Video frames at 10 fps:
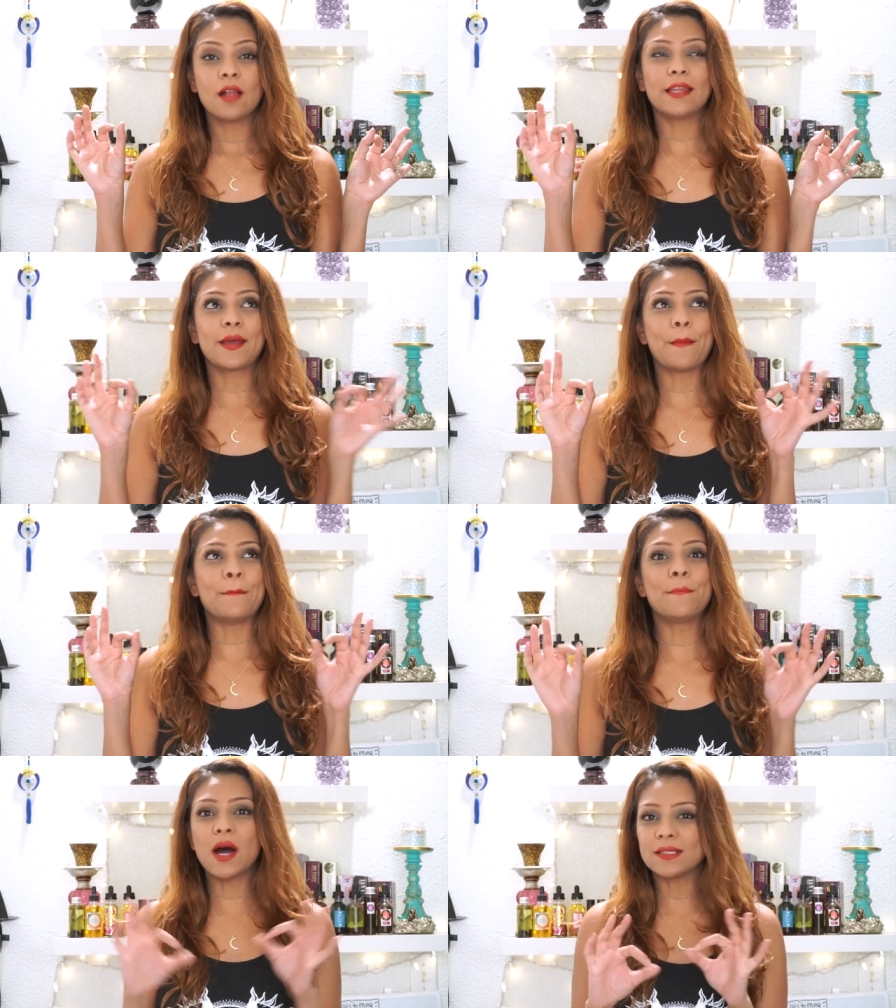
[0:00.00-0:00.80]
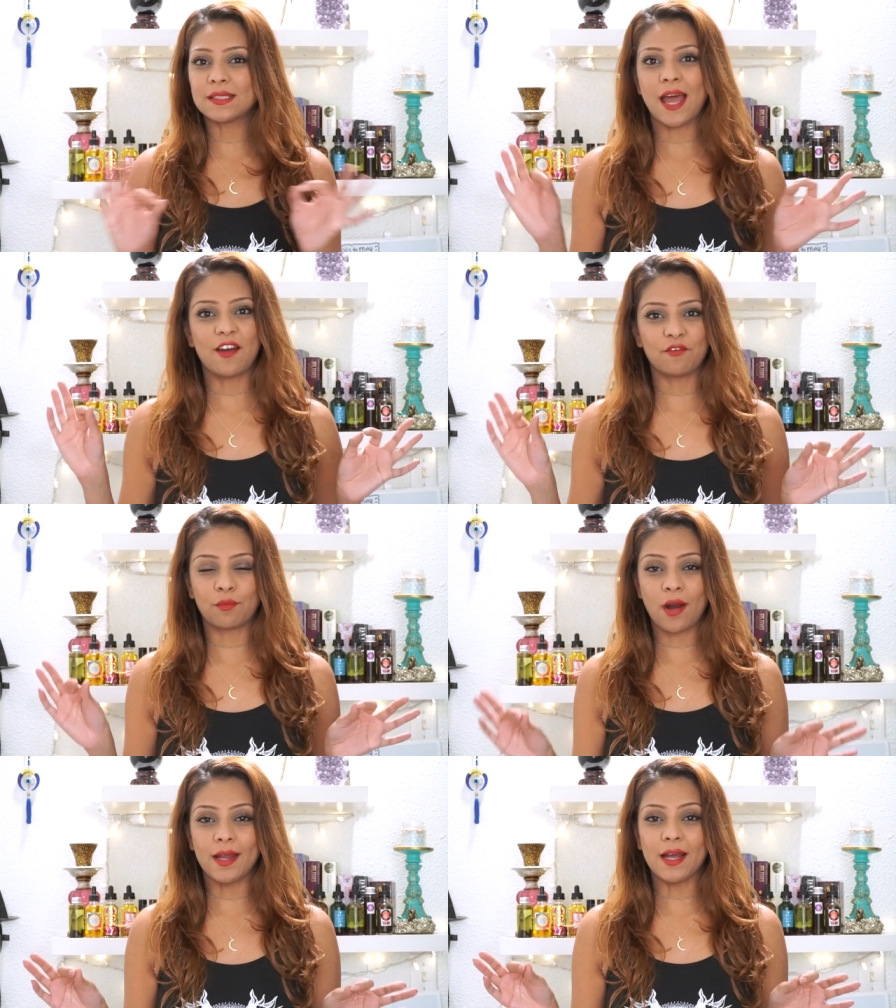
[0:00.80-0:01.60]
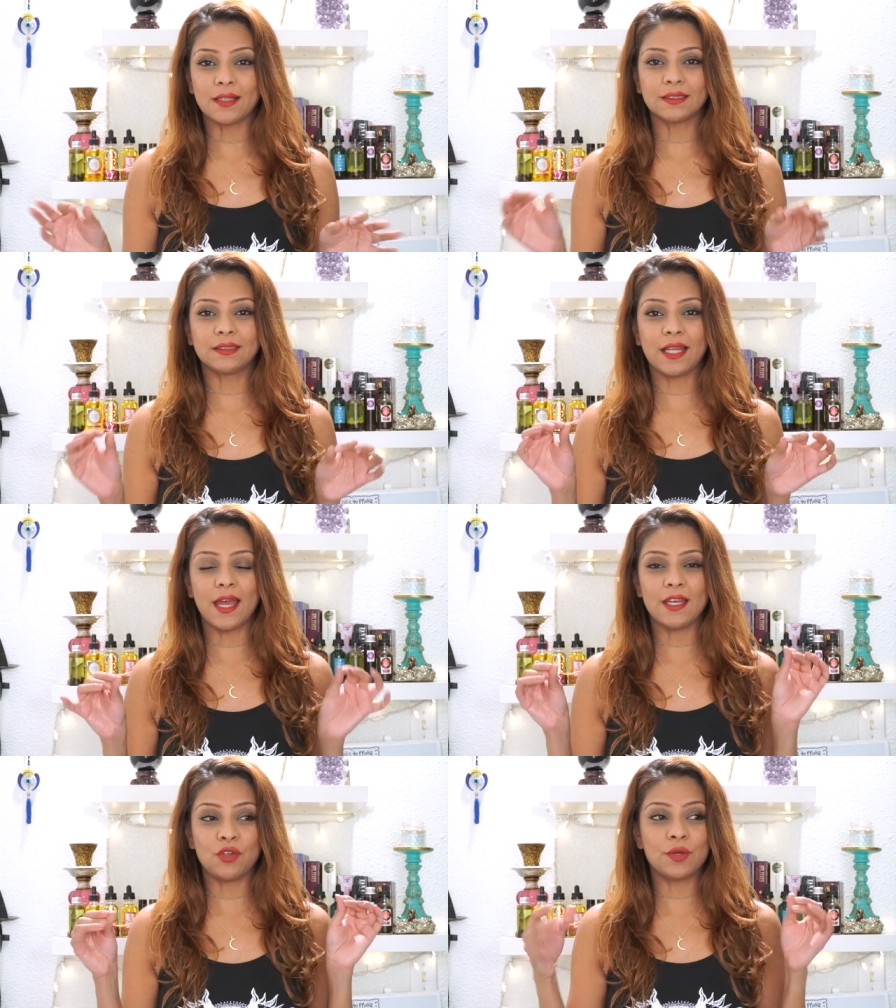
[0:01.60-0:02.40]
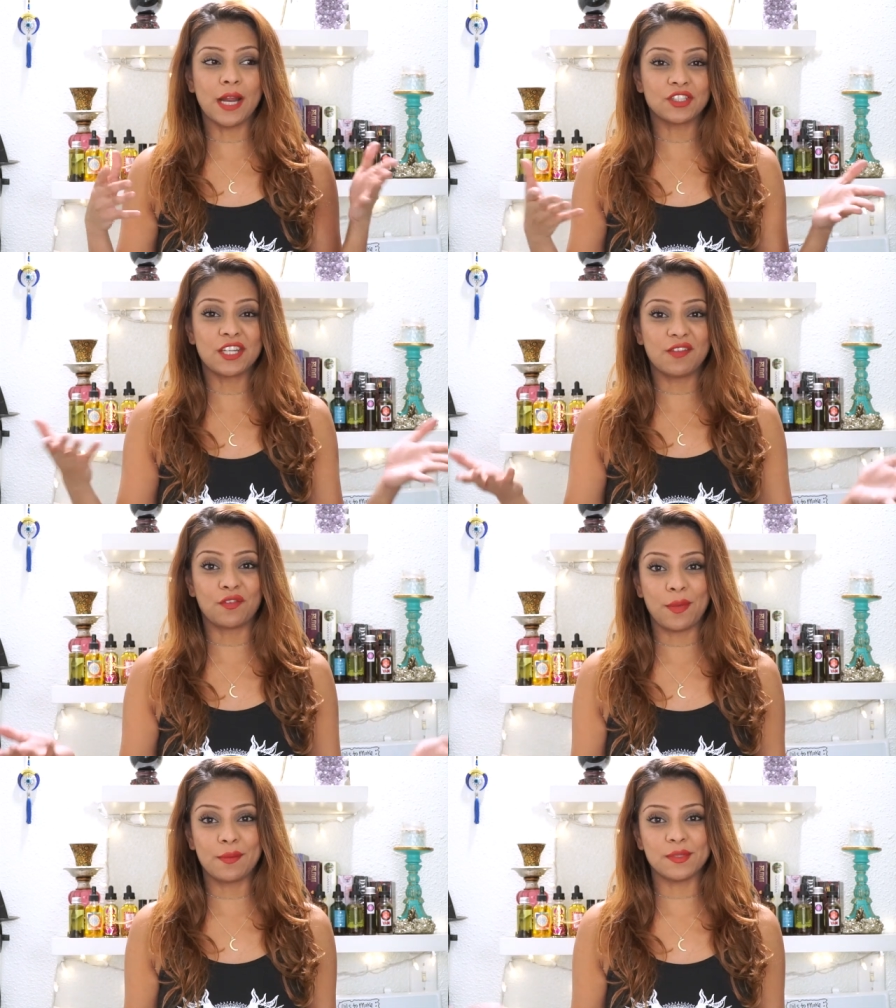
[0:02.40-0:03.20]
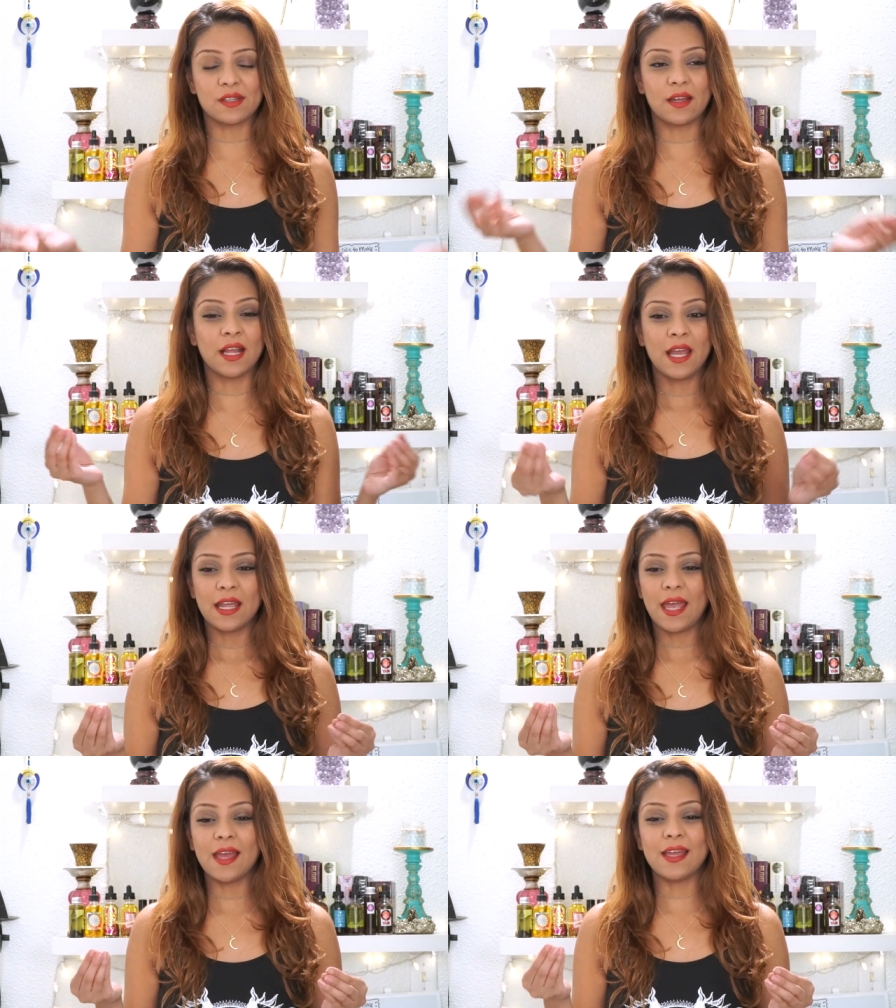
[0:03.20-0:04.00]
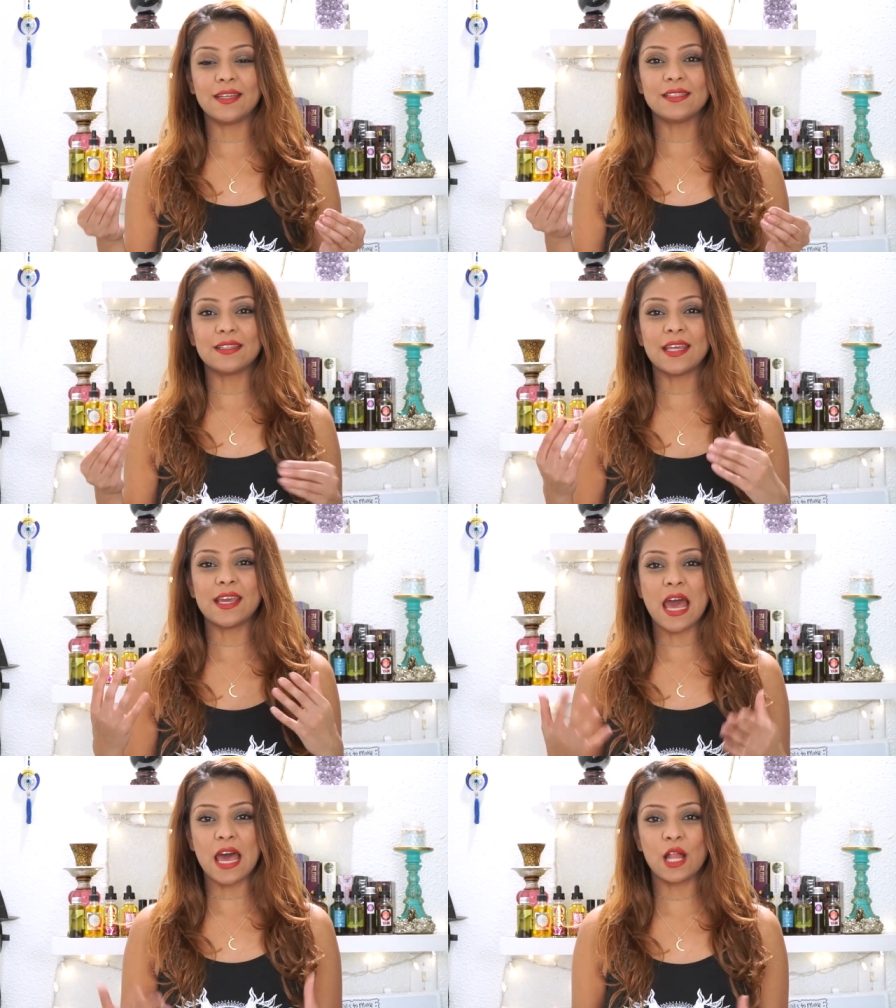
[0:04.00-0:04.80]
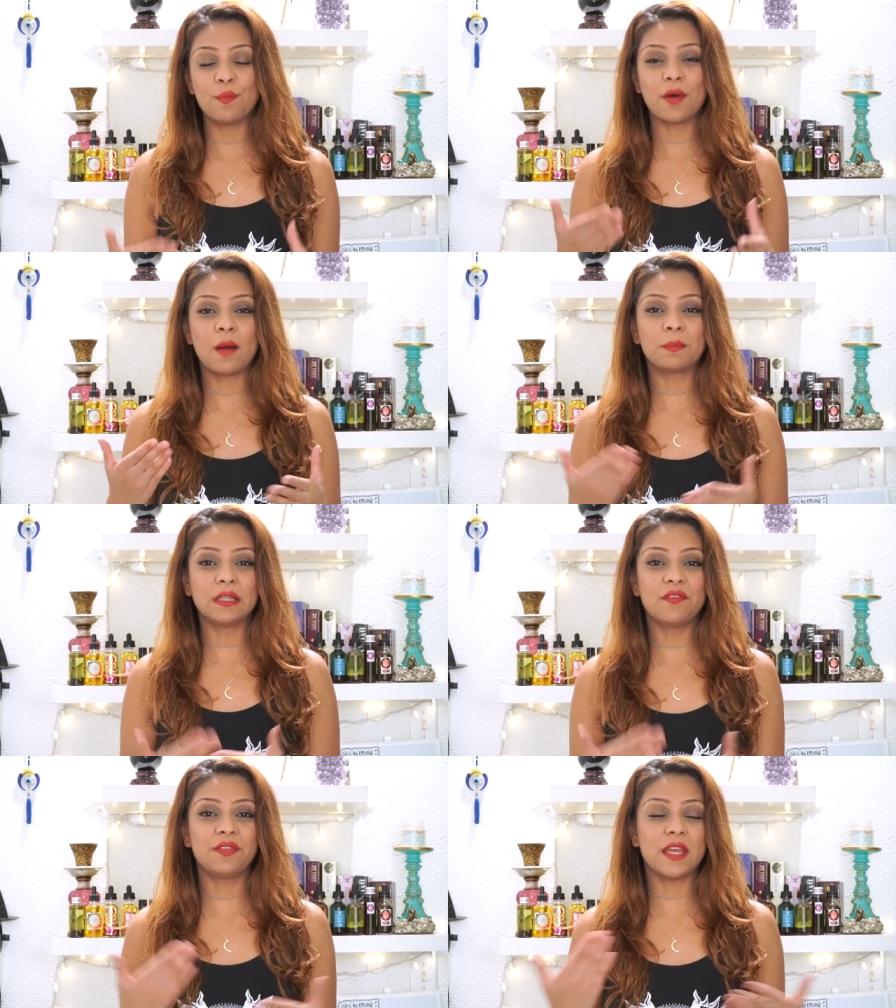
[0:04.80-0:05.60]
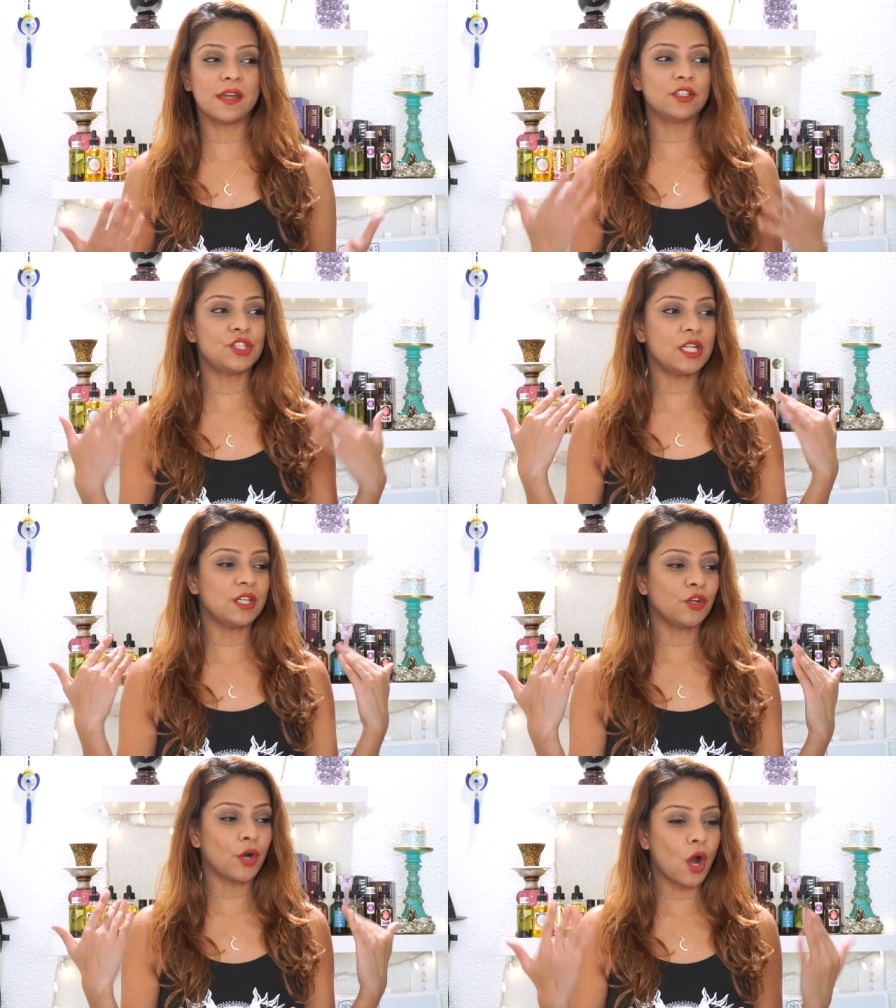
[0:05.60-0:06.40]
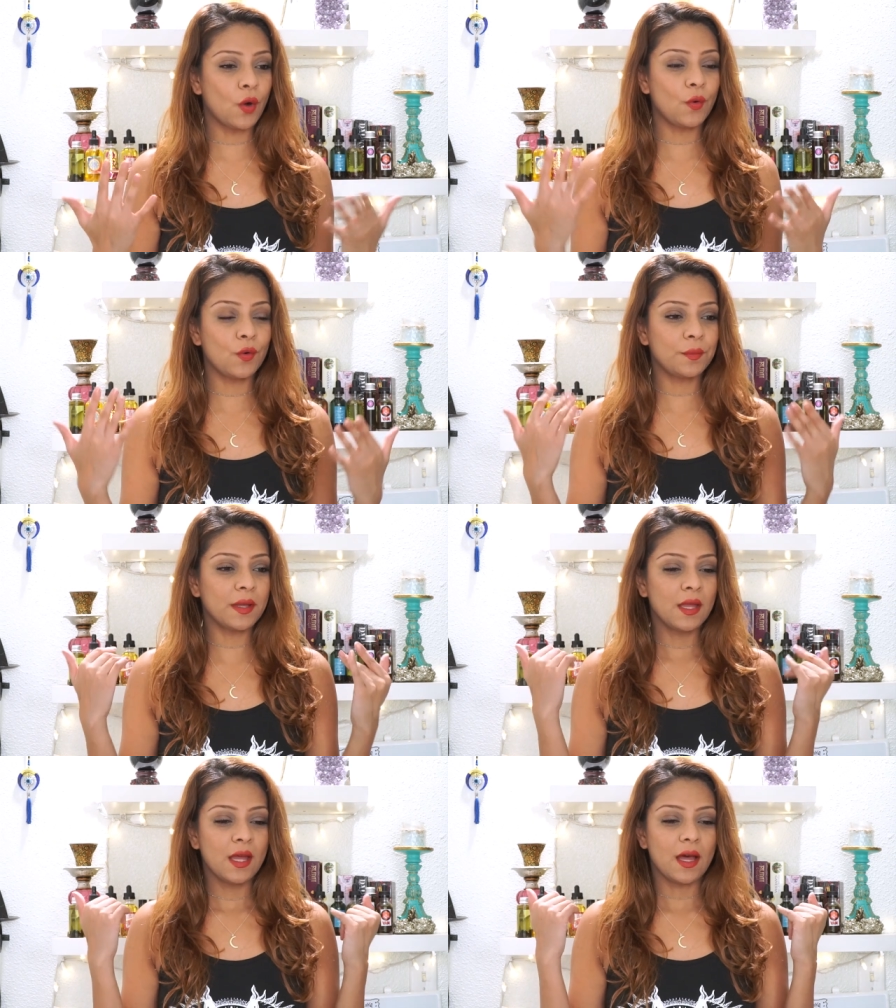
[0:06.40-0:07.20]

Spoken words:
like, must-have products that you can actually get from Amazon, and they help uplift the energy in your home,